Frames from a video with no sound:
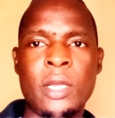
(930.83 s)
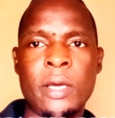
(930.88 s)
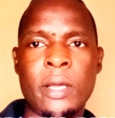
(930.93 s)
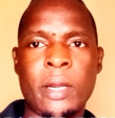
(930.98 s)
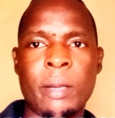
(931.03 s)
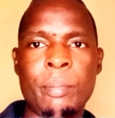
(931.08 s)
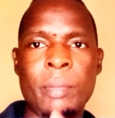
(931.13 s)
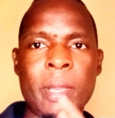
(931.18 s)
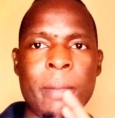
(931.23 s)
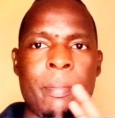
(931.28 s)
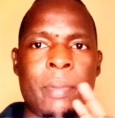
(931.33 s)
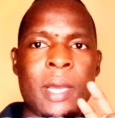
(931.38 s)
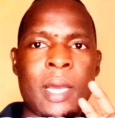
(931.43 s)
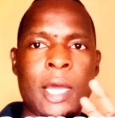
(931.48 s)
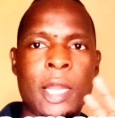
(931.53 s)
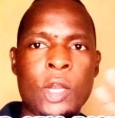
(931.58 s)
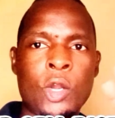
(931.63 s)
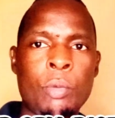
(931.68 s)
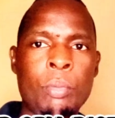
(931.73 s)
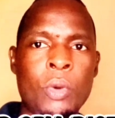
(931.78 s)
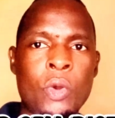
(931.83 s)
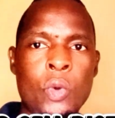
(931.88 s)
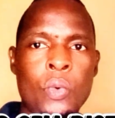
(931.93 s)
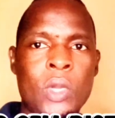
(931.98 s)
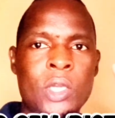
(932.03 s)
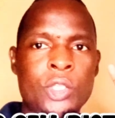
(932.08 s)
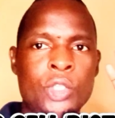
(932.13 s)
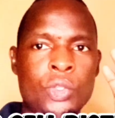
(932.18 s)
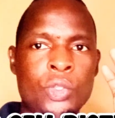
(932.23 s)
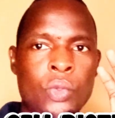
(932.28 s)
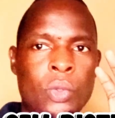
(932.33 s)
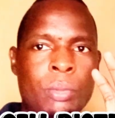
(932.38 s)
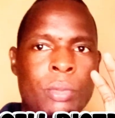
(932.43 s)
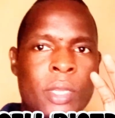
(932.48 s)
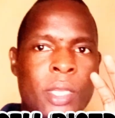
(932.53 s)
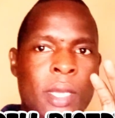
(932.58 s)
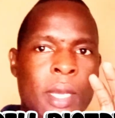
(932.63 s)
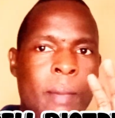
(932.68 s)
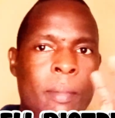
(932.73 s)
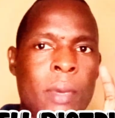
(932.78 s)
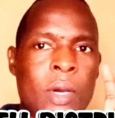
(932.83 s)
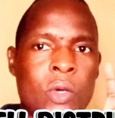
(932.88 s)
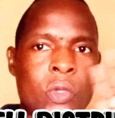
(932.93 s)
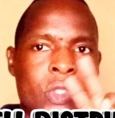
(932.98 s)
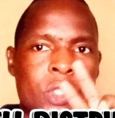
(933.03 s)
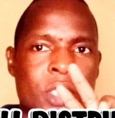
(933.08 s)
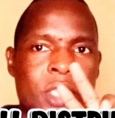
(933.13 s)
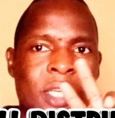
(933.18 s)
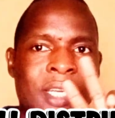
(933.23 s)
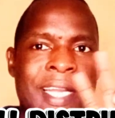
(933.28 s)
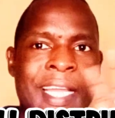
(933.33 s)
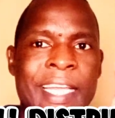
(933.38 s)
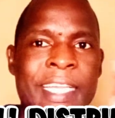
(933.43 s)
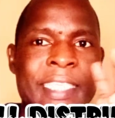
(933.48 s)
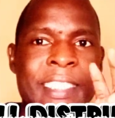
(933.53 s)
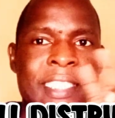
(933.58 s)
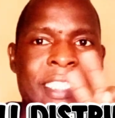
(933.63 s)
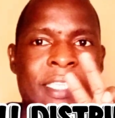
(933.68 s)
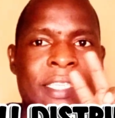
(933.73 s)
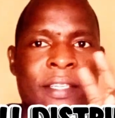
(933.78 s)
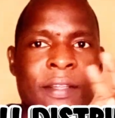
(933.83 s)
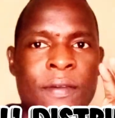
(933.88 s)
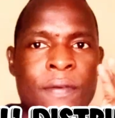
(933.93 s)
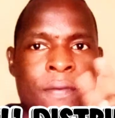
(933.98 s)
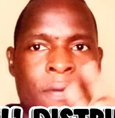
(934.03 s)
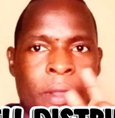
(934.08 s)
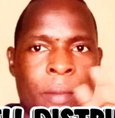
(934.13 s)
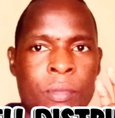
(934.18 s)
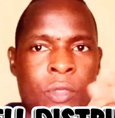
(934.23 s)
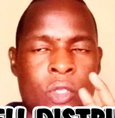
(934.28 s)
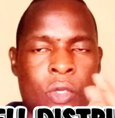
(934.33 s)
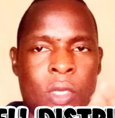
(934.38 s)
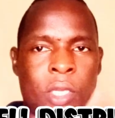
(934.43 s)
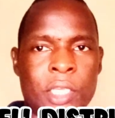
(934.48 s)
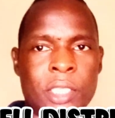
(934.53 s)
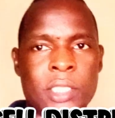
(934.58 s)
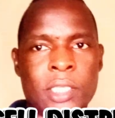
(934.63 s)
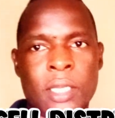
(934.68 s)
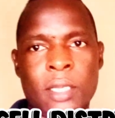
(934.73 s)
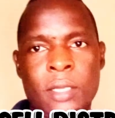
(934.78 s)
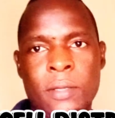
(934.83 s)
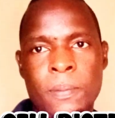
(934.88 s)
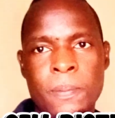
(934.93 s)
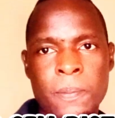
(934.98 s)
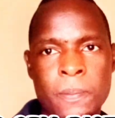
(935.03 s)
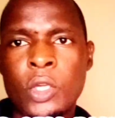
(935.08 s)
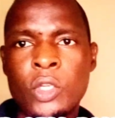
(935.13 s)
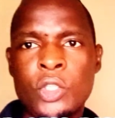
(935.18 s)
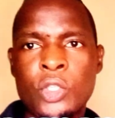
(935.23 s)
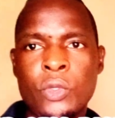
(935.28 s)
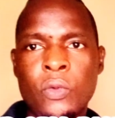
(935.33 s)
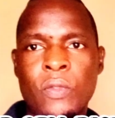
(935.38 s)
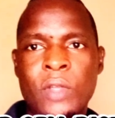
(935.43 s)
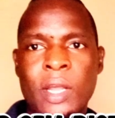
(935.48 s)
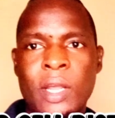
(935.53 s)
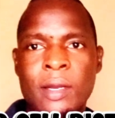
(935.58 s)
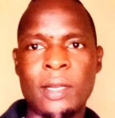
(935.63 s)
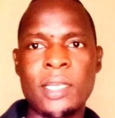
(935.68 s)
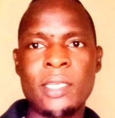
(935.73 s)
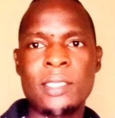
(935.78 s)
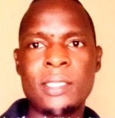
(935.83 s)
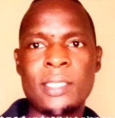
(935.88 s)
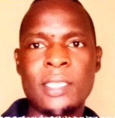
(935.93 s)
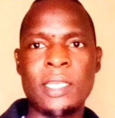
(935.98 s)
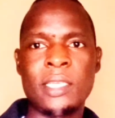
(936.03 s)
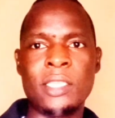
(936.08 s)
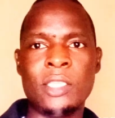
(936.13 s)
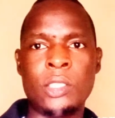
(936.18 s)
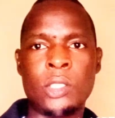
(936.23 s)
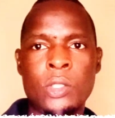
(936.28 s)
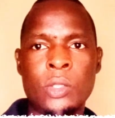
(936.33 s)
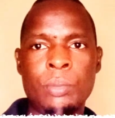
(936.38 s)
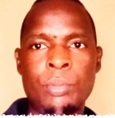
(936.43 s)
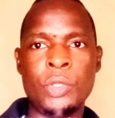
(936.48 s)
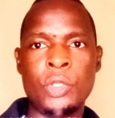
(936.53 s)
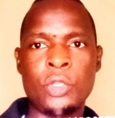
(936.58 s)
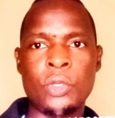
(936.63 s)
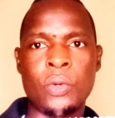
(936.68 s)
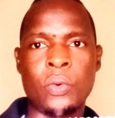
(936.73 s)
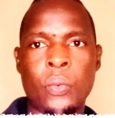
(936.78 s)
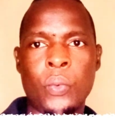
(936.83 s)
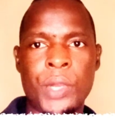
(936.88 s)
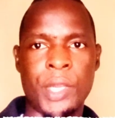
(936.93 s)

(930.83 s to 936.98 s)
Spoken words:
Remember, a normal one should be about 90 femtoliter. So the red cell distribution